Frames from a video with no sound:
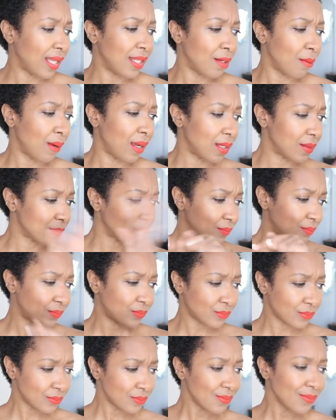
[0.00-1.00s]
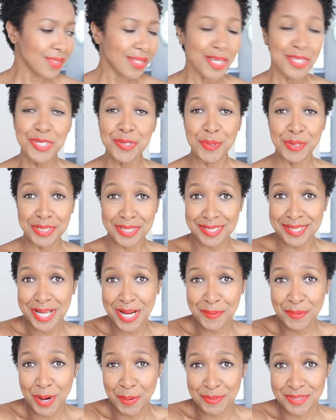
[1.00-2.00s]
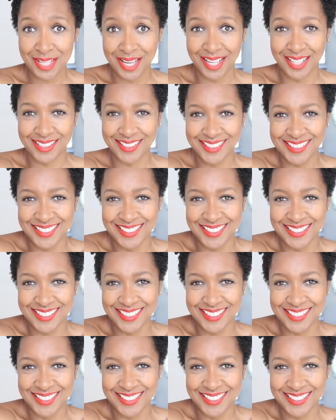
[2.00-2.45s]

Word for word: Anyway, you understand what I'm saying.